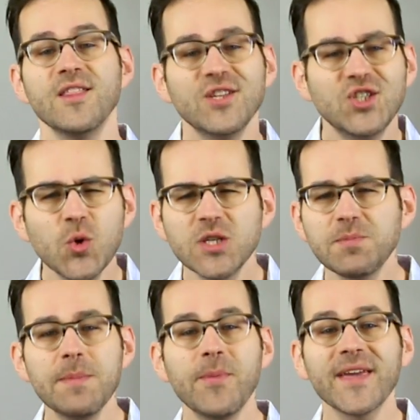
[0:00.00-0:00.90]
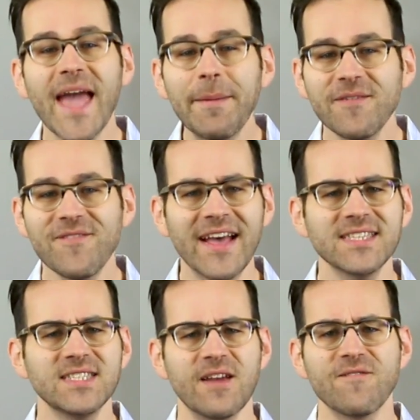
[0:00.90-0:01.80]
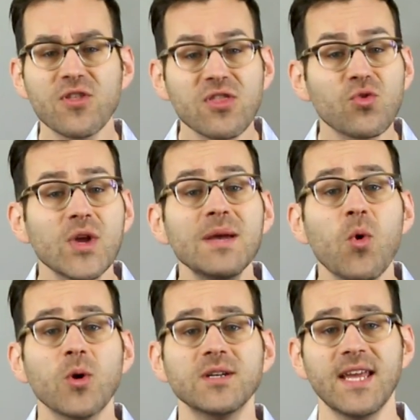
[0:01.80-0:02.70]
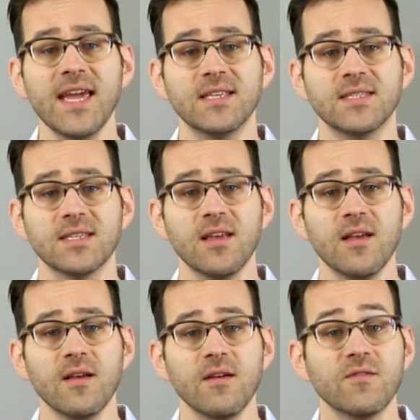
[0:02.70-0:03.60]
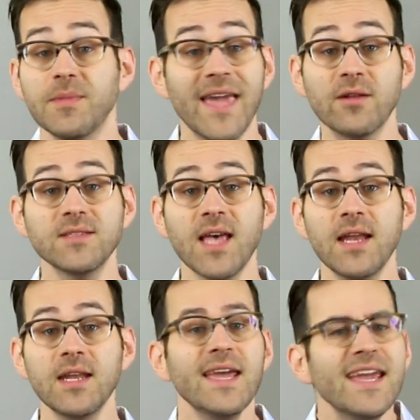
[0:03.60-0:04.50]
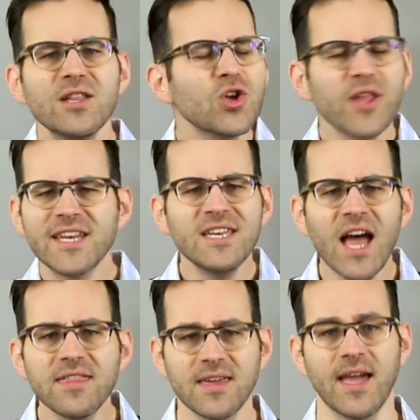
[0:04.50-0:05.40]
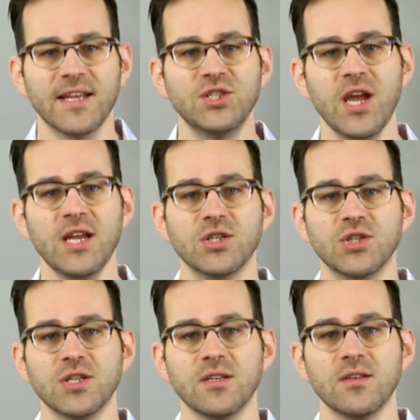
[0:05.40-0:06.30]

The Jewish people kept fasting for 3 more days. From the outside, it looked like nothing had changed.